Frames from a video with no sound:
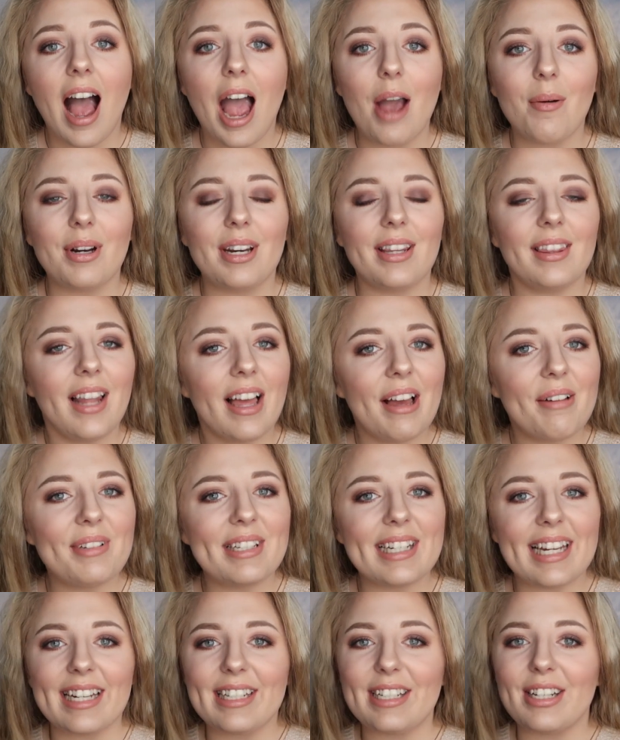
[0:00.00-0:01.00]
I would
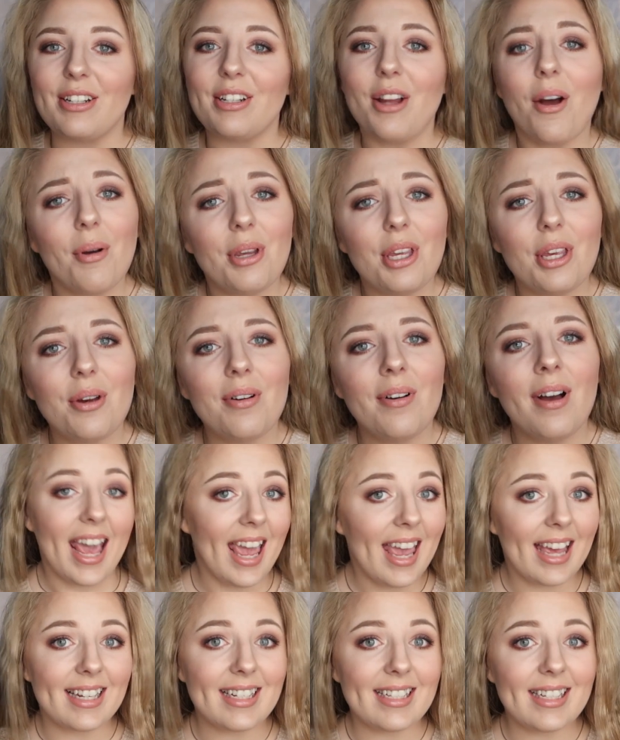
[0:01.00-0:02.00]
love to get to know you.
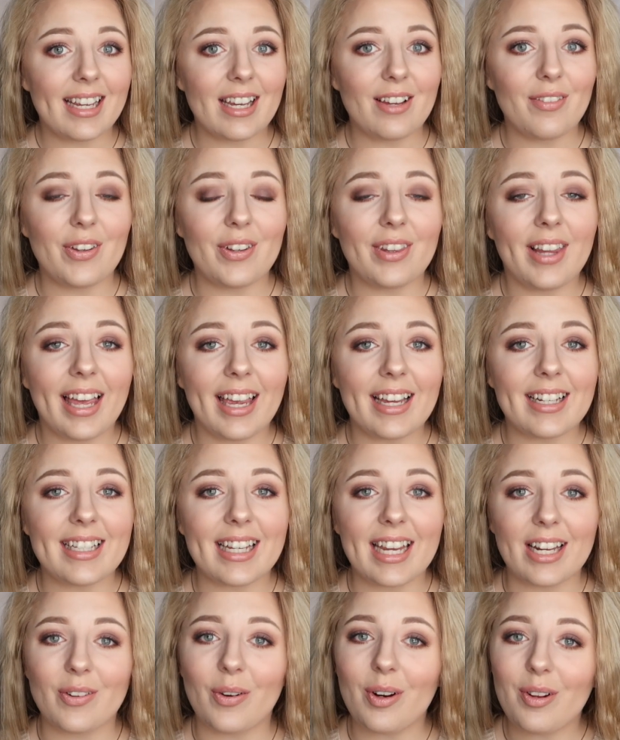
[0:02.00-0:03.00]
And if you'd like
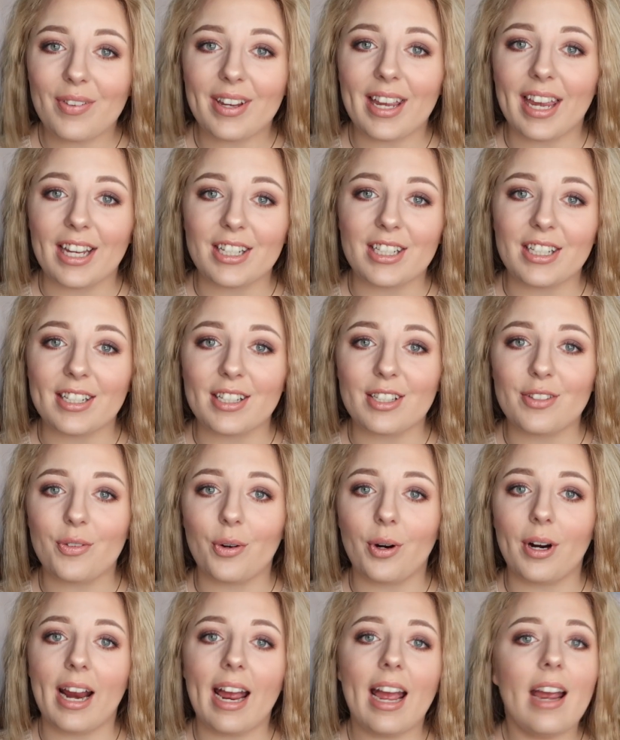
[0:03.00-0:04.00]
to get notifications
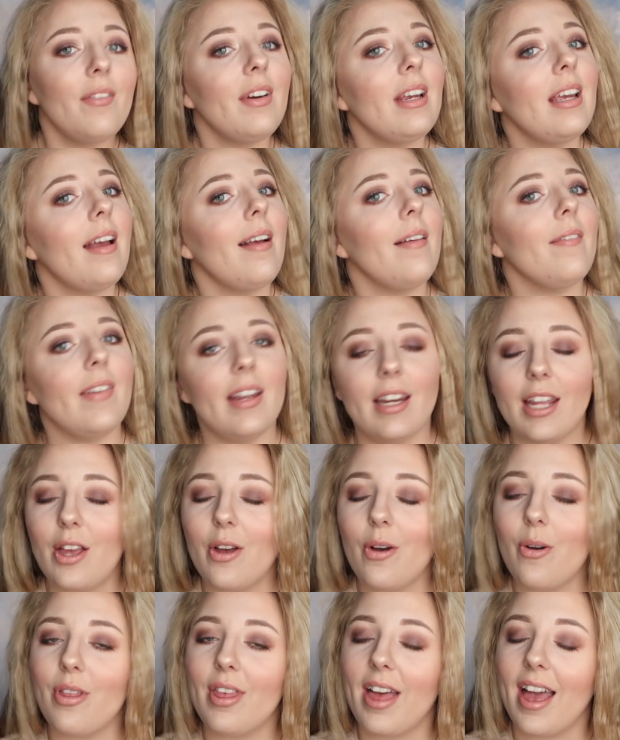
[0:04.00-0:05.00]
for every
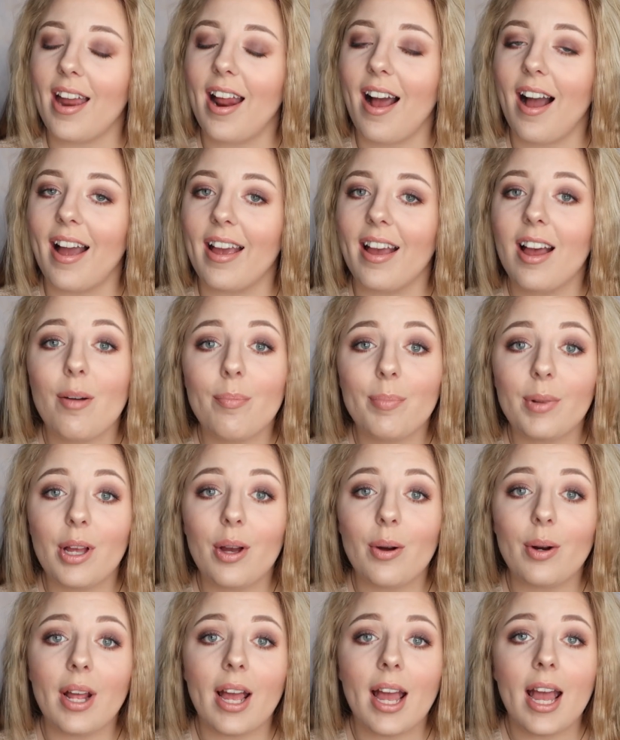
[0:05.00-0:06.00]
video that I
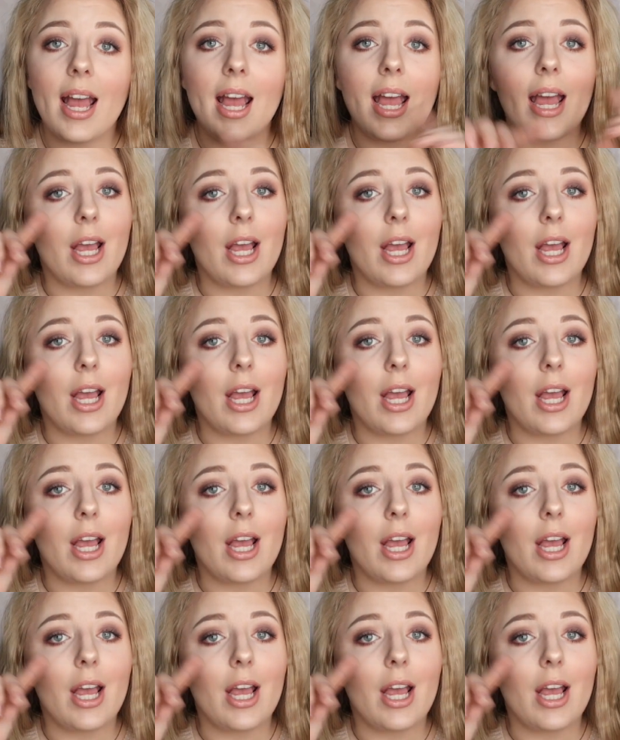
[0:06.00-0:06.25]
upload,